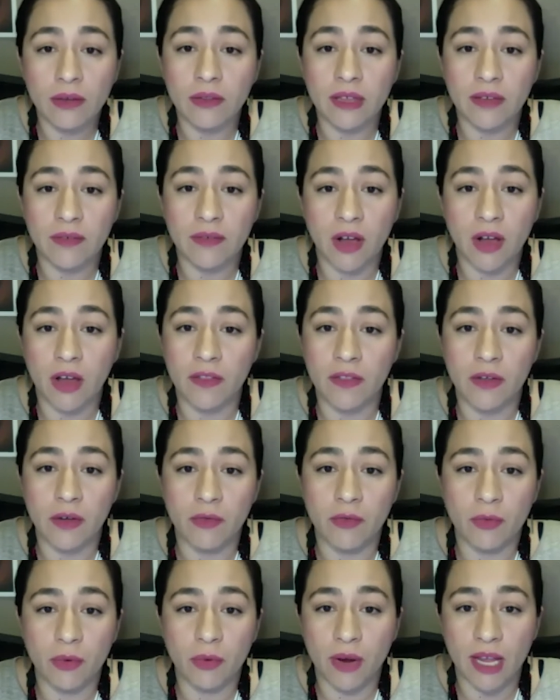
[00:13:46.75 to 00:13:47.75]
They've gone there
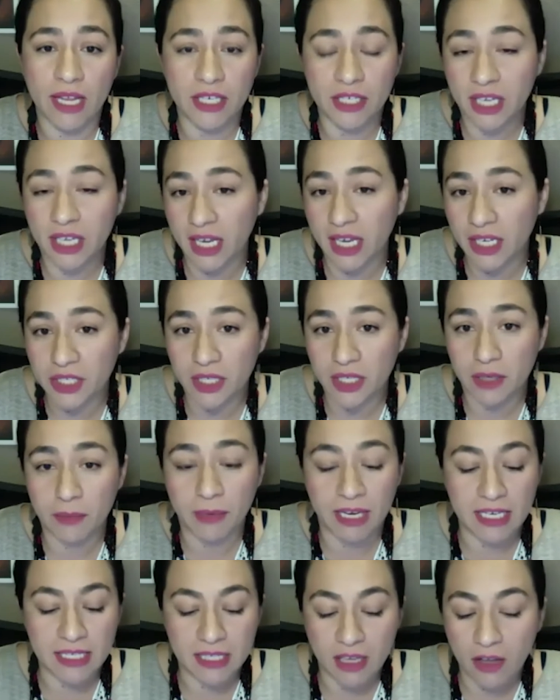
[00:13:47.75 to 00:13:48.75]
for education.
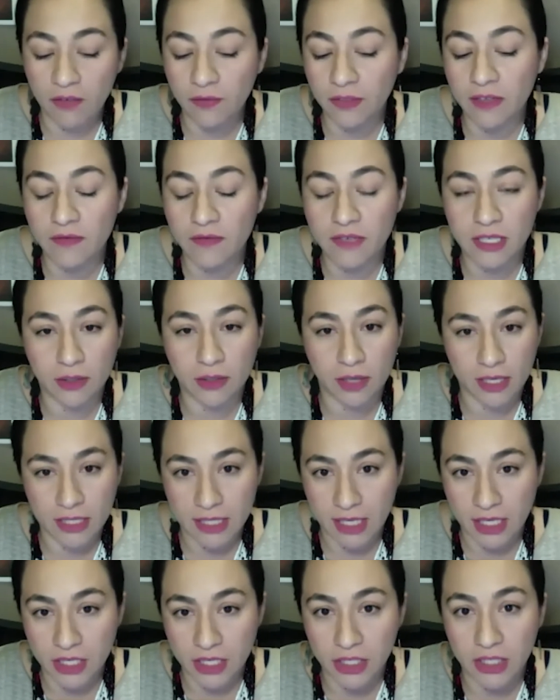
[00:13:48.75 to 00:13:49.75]
Myself lived in Los
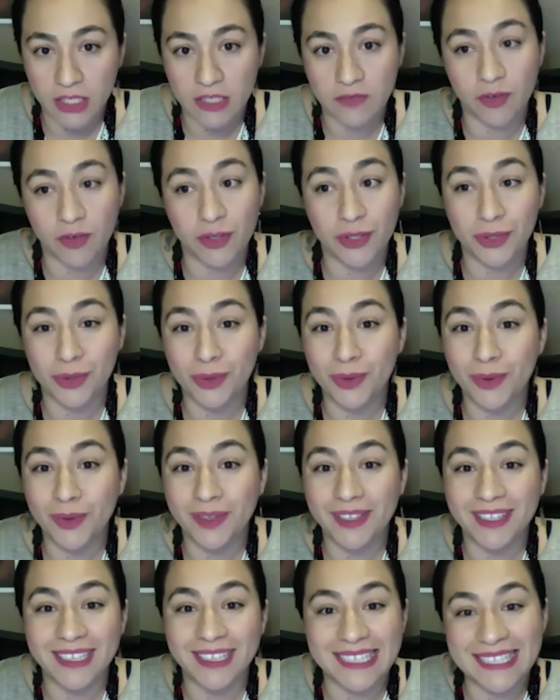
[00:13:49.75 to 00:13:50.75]
Angeles for school
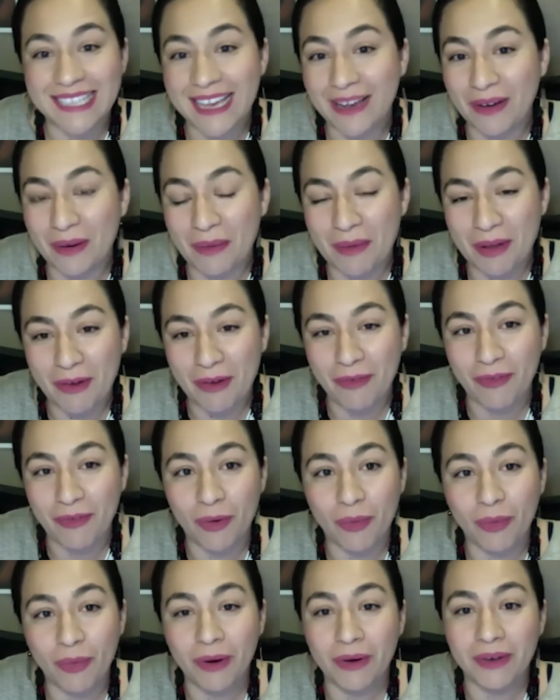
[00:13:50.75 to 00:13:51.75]
and Sacramento for
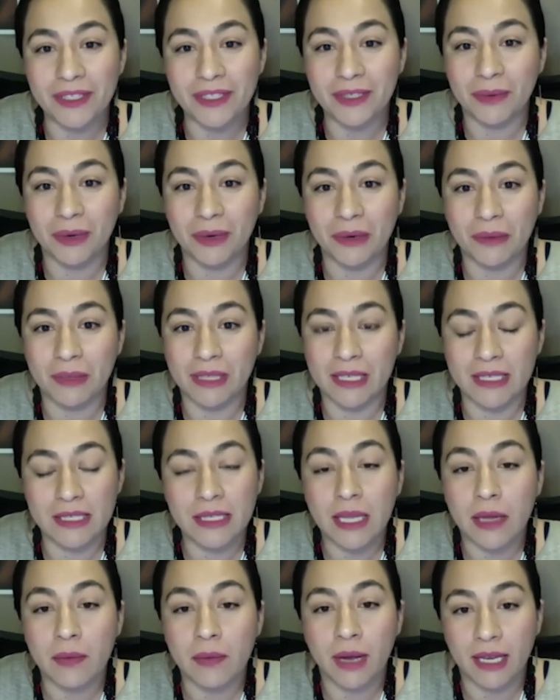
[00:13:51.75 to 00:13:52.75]
work to work with a
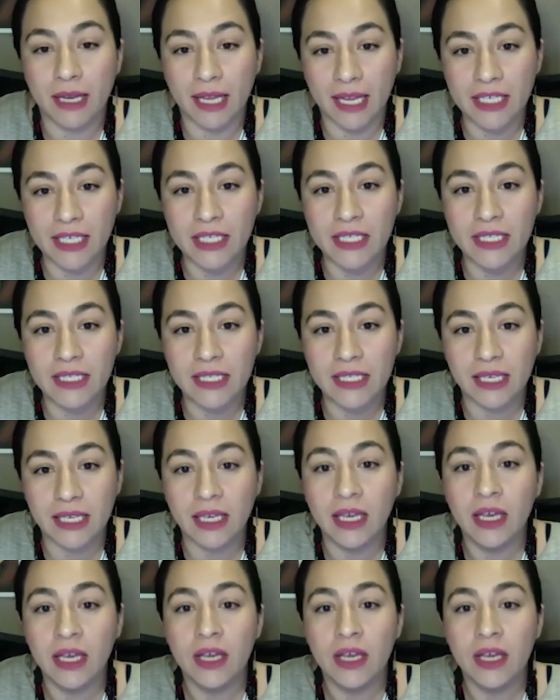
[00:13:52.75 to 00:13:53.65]
statewide agency.